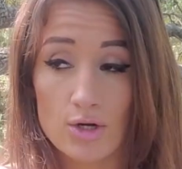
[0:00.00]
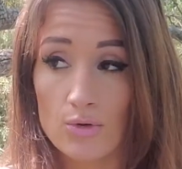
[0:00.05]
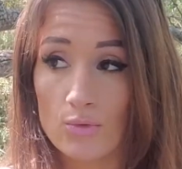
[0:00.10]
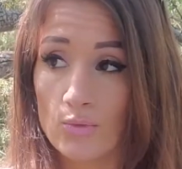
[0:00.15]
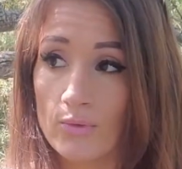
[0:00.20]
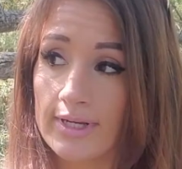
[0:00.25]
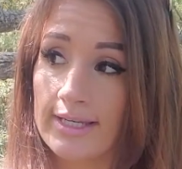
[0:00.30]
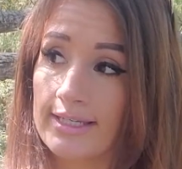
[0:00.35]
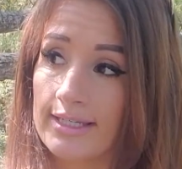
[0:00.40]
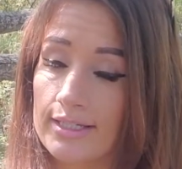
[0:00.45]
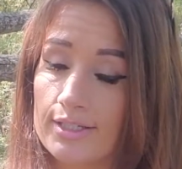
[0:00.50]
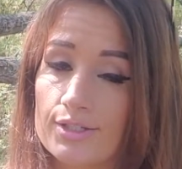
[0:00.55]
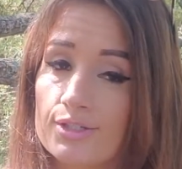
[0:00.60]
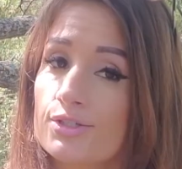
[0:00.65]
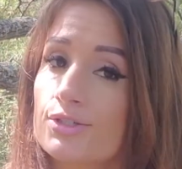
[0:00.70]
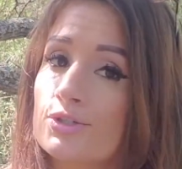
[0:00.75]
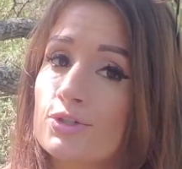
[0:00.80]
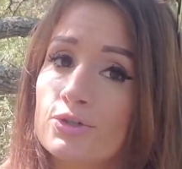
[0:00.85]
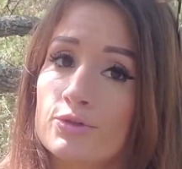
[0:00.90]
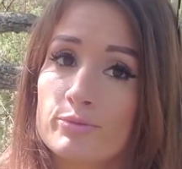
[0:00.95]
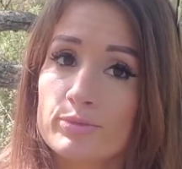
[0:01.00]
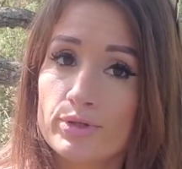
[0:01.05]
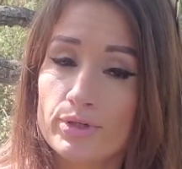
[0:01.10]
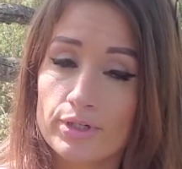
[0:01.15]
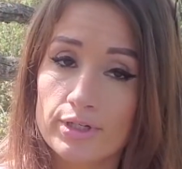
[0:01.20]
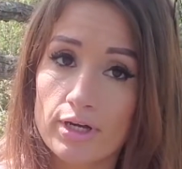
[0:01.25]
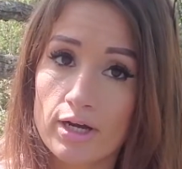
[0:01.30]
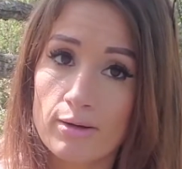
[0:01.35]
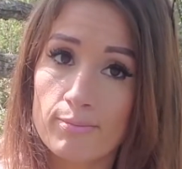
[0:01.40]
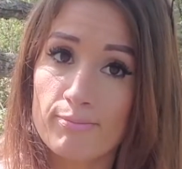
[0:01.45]
We need to
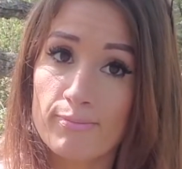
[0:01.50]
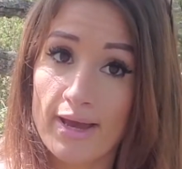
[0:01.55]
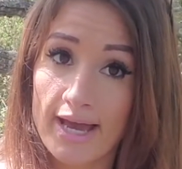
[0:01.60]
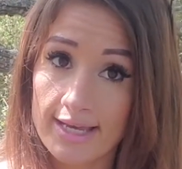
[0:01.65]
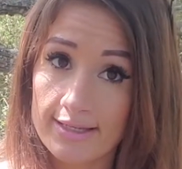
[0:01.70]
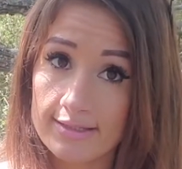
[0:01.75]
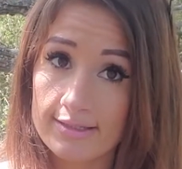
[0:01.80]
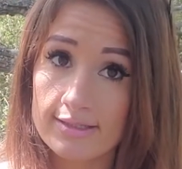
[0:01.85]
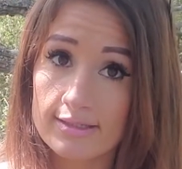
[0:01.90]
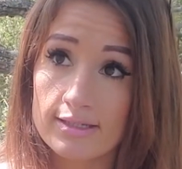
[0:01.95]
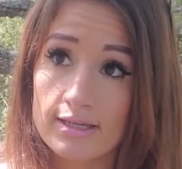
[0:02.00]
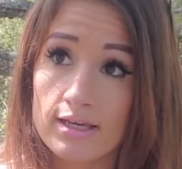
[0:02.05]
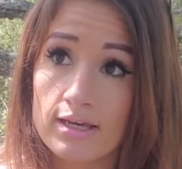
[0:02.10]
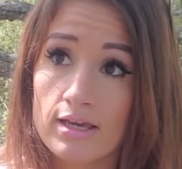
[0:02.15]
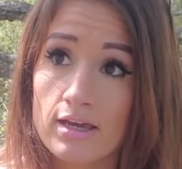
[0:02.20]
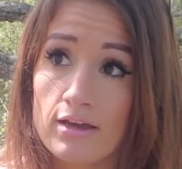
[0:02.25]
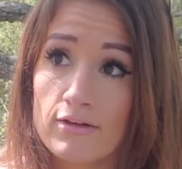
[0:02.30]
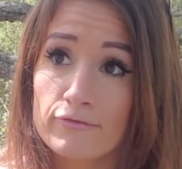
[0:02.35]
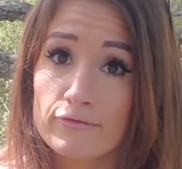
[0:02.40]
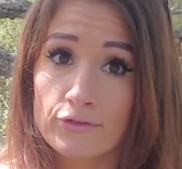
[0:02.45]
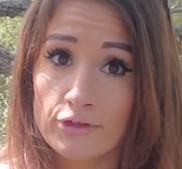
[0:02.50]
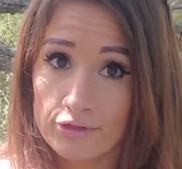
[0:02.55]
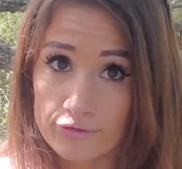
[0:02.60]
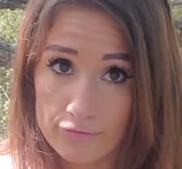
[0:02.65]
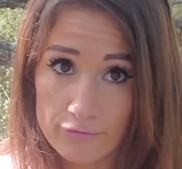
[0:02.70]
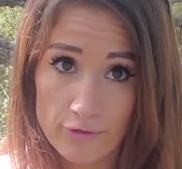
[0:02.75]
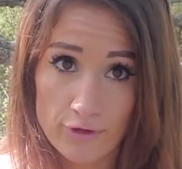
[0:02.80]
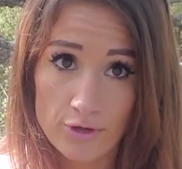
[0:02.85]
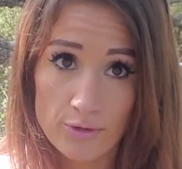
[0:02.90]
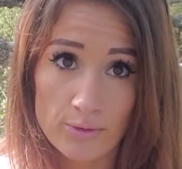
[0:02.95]
put our best foot
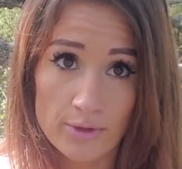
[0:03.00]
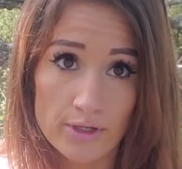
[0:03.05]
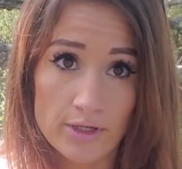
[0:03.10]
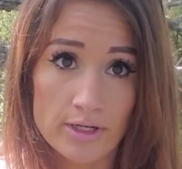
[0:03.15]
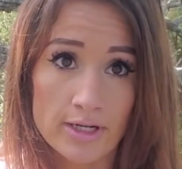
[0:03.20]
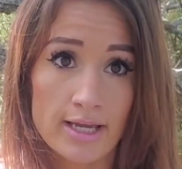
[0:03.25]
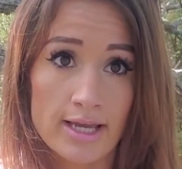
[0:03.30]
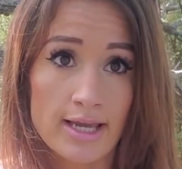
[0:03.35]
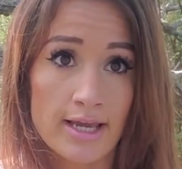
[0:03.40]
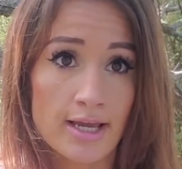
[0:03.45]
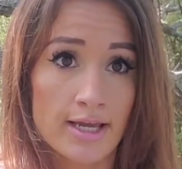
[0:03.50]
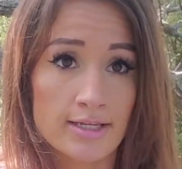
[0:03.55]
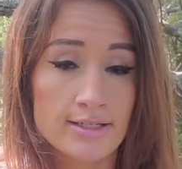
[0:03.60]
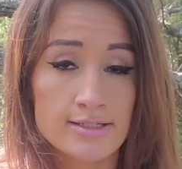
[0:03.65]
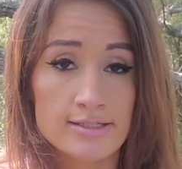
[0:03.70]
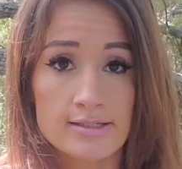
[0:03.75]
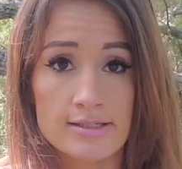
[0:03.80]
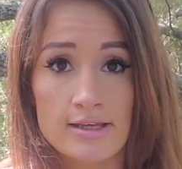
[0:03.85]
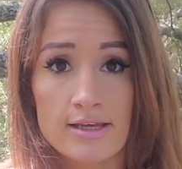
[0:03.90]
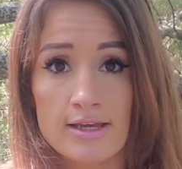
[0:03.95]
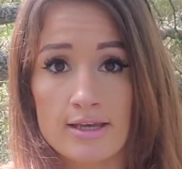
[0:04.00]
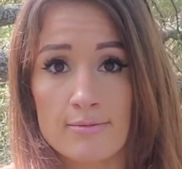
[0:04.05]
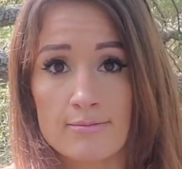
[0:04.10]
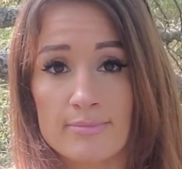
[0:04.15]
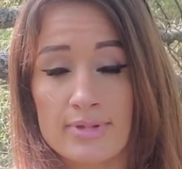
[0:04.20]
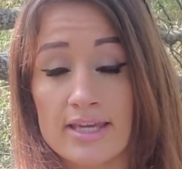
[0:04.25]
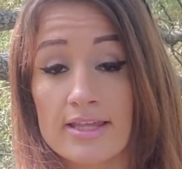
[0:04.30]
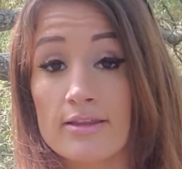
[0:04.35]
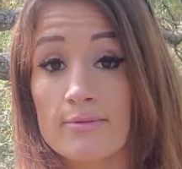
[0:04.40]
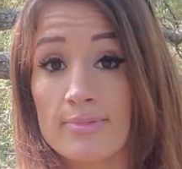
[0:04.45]
forward and
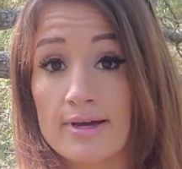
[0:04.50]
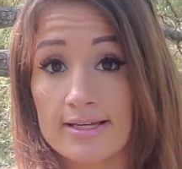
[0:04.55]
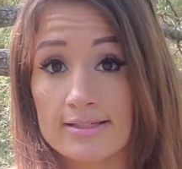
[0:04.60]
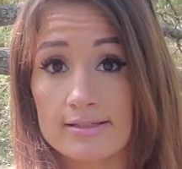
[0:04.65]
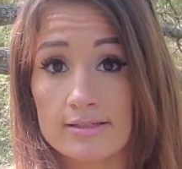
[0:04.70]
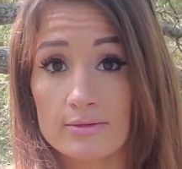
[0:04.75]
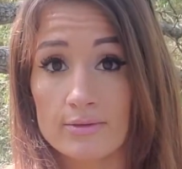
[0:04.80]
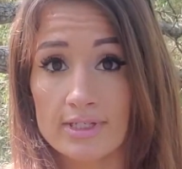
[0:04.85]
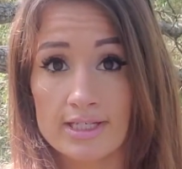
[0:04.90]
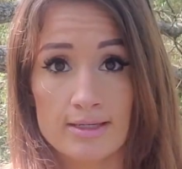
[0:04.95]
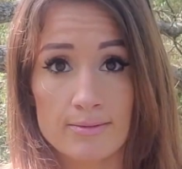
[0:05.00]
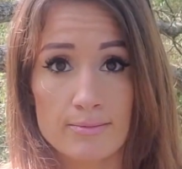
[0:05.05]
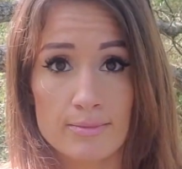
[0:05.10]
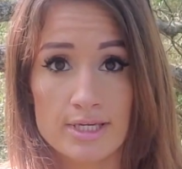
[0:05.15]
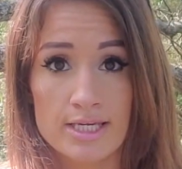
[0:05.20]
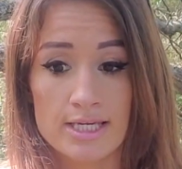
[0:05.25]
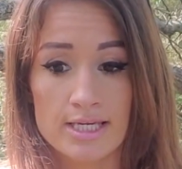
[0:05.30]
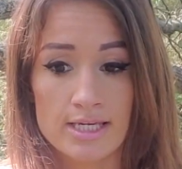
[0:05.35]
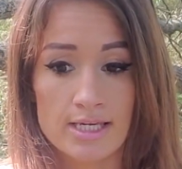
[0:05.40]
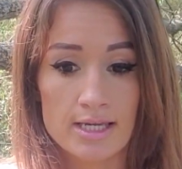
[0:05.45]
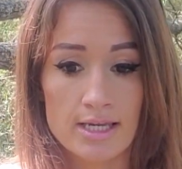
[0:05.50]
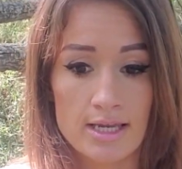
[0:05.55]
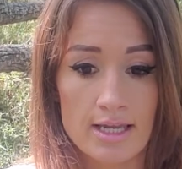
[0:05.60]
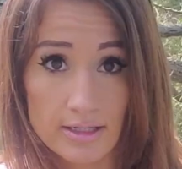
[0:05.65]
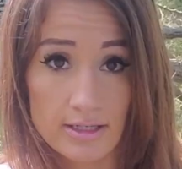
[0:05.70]
be the best that we can be.